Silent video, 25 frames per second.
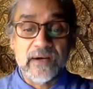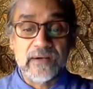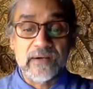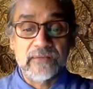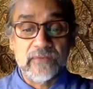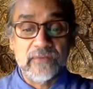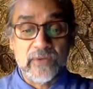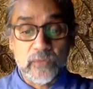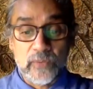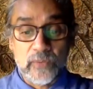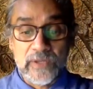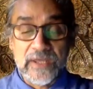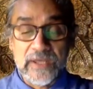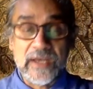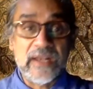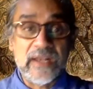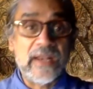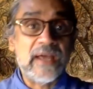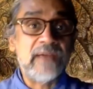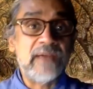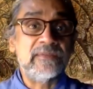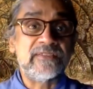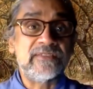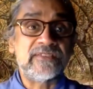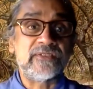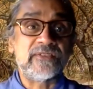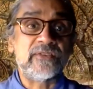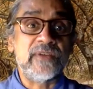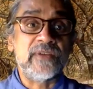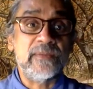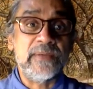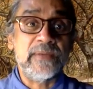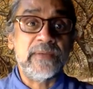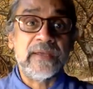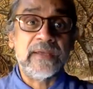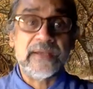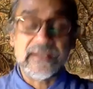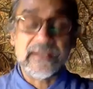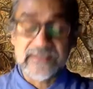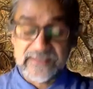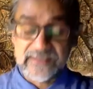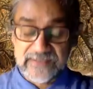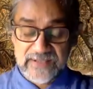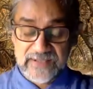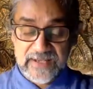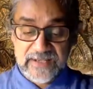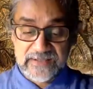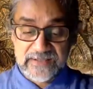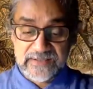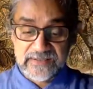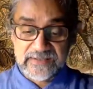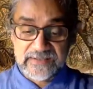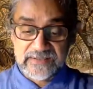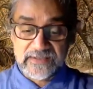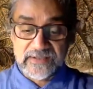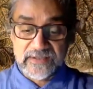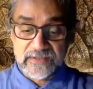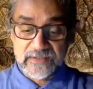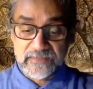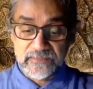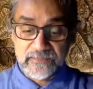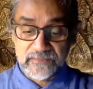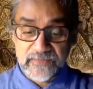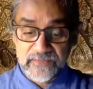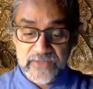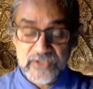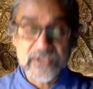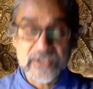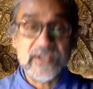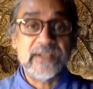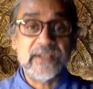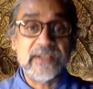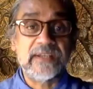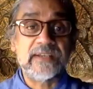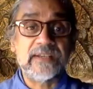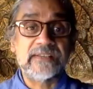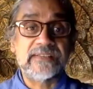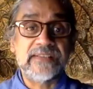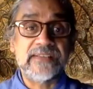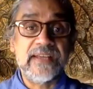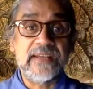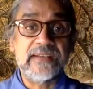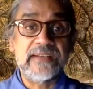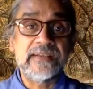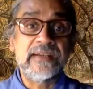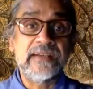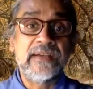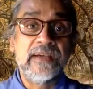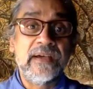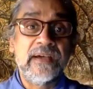we are live streaming, as Channa said,